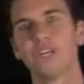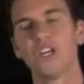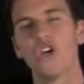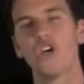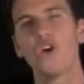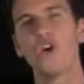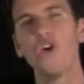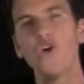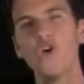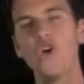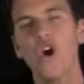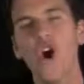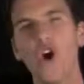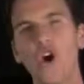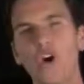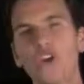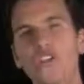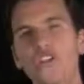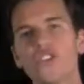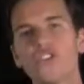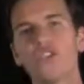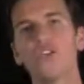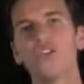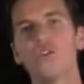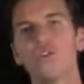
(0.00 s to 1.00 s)
Who are
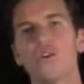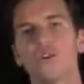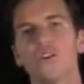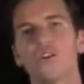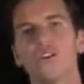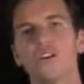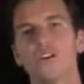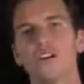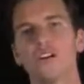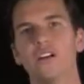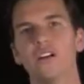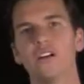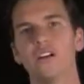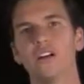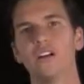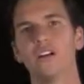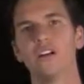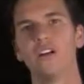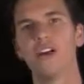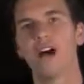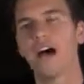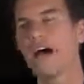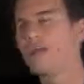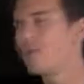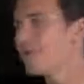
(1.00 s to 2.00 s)
you?
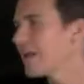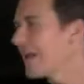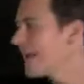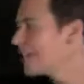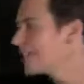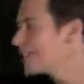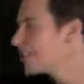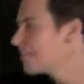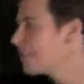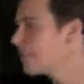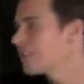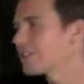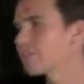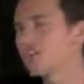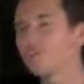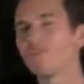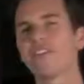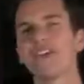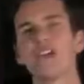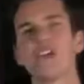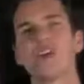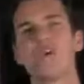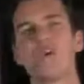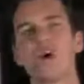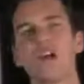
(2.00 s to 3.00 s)
I've been asking myself
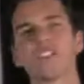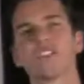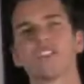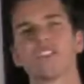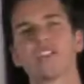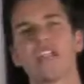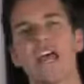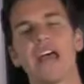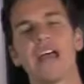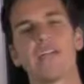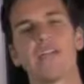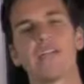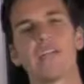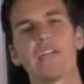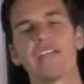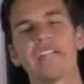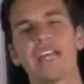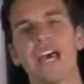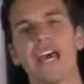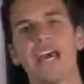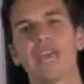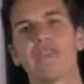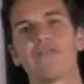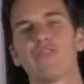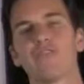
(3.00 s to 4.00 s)
that question every
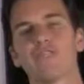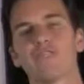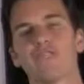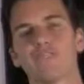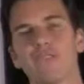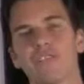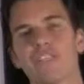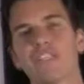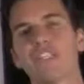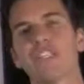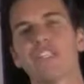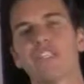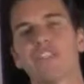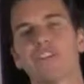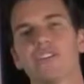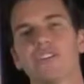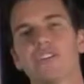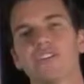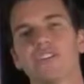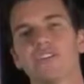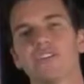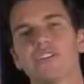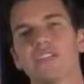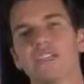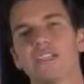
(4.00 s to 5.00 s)
day for 13
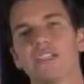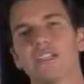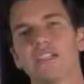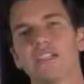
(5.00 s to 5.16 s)
years.